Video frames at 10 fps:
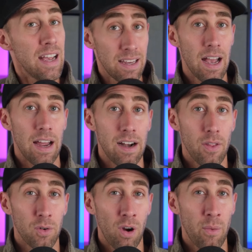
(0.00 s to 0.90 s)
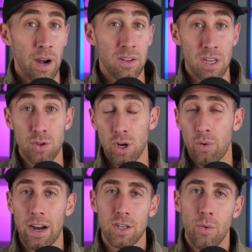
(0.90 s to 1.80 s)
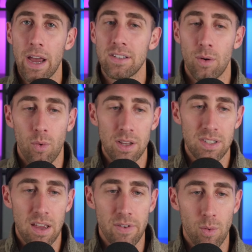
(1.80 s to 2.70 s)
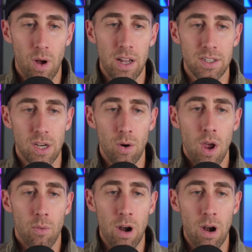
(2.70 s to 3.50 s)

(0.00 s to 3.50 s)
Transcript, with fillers: Yeah, another great way to essentially crack two eggs at once if you want to.